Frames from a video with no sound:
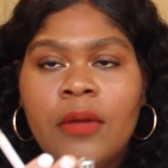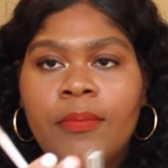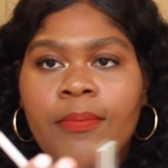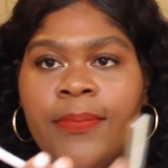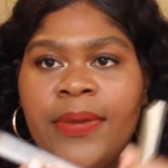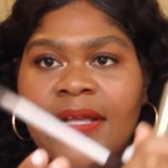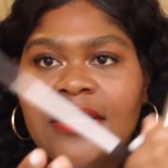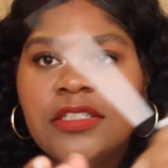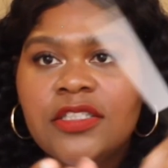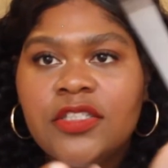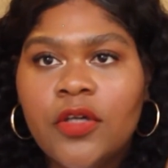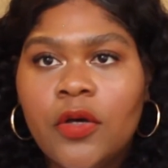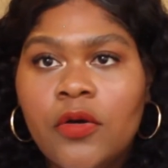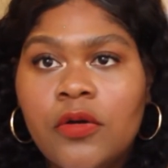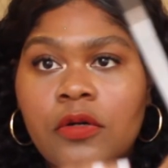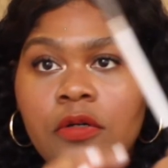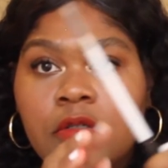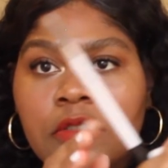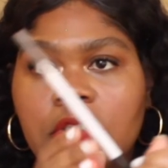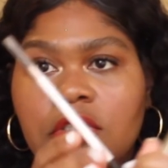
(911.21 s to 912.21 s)

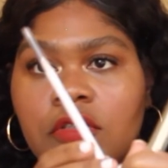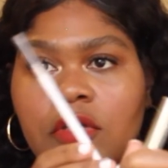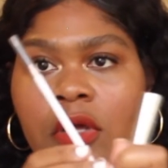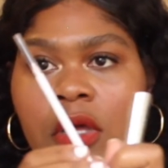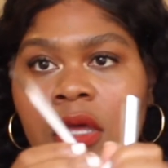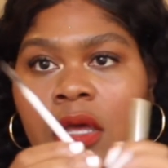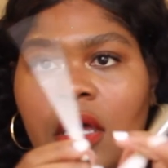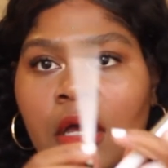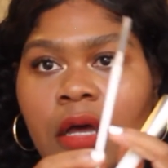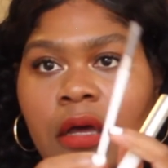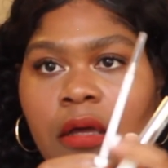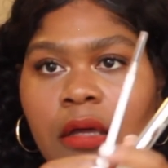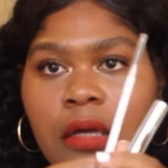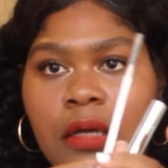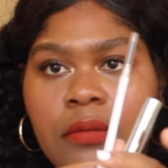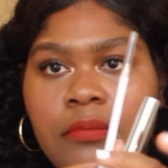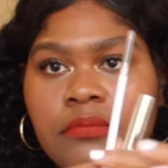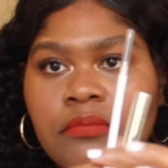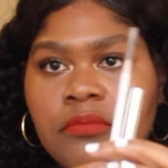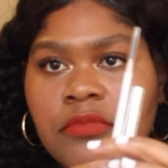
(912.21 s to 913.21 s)
pencils.
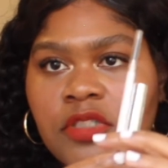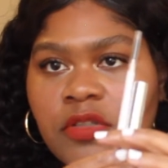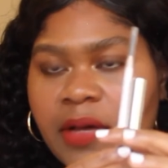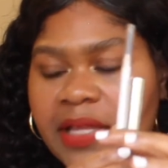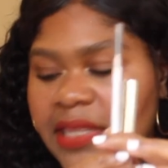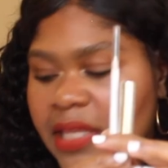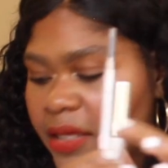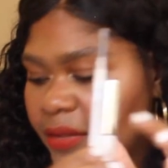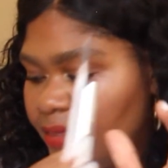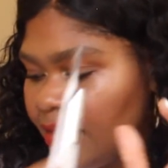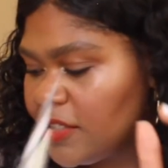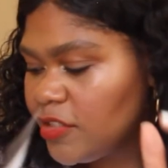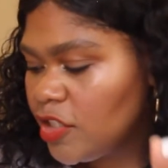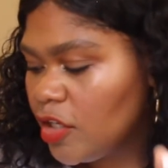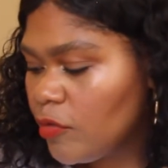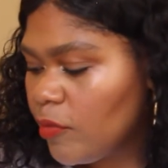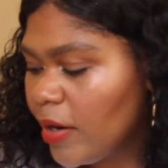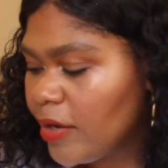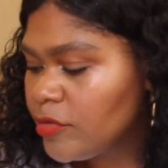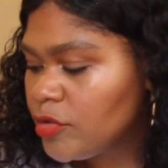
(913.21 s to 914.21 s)
So I think these are
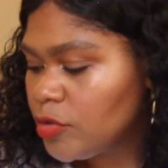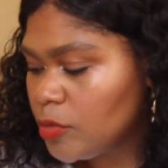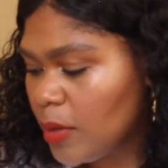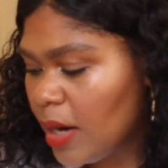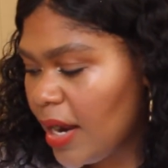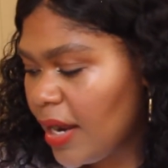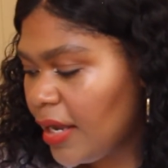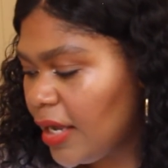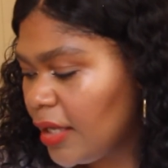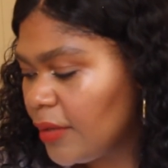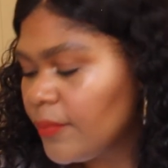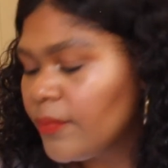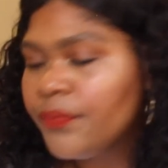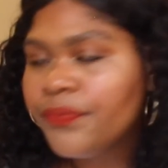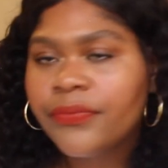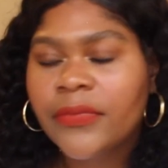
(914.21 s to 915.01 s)
worth trying.